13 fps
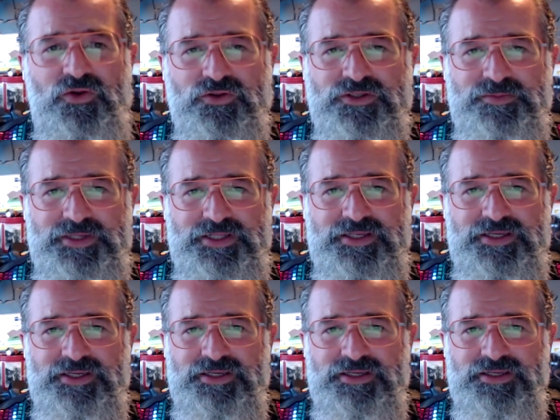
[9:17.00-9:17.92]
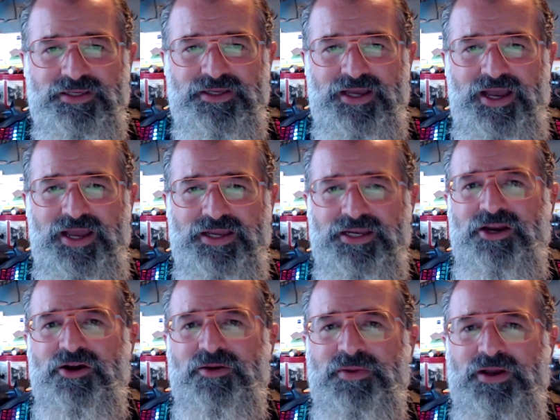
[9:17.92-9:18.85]
Ultimately, I
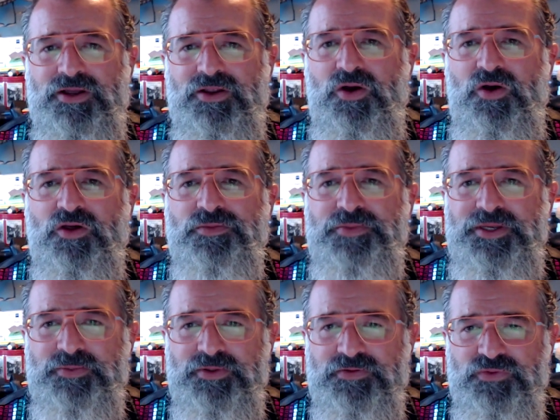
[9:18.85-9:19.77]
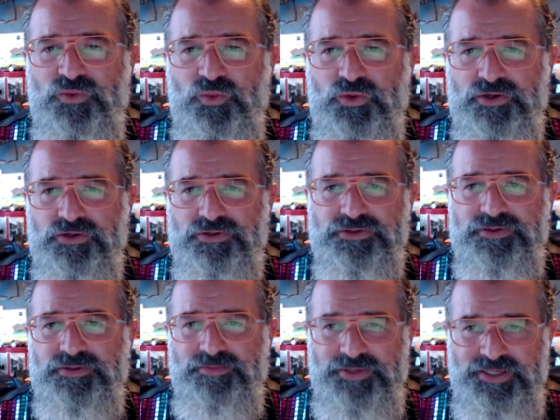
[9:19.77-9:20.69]
care about all the people of the
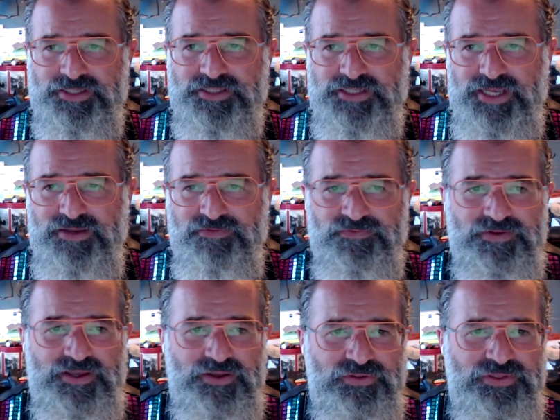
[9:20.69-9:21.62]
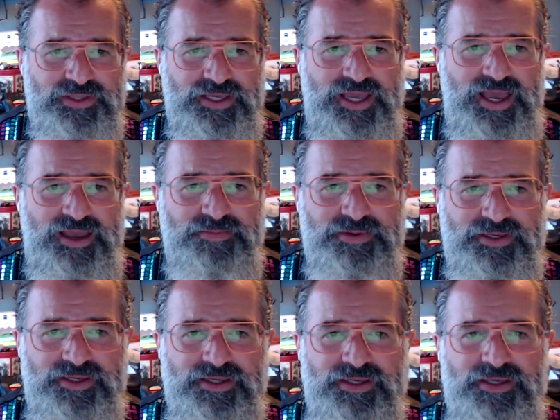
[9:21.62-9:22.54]
world being safe, healthy,
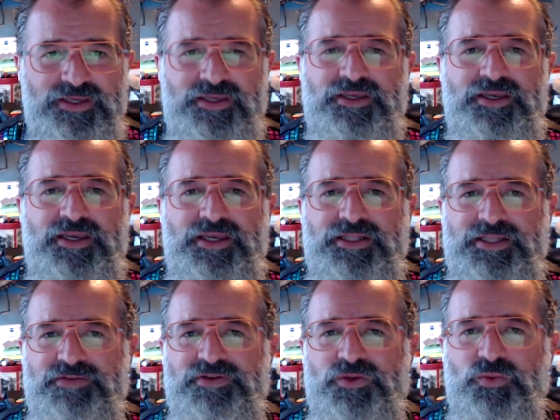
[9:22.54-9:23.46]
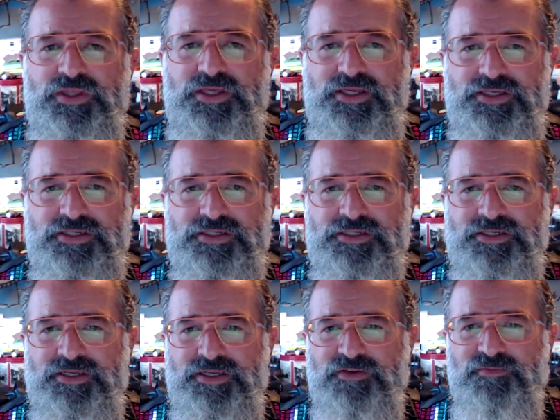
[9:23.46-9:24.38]
happy, and living with ease.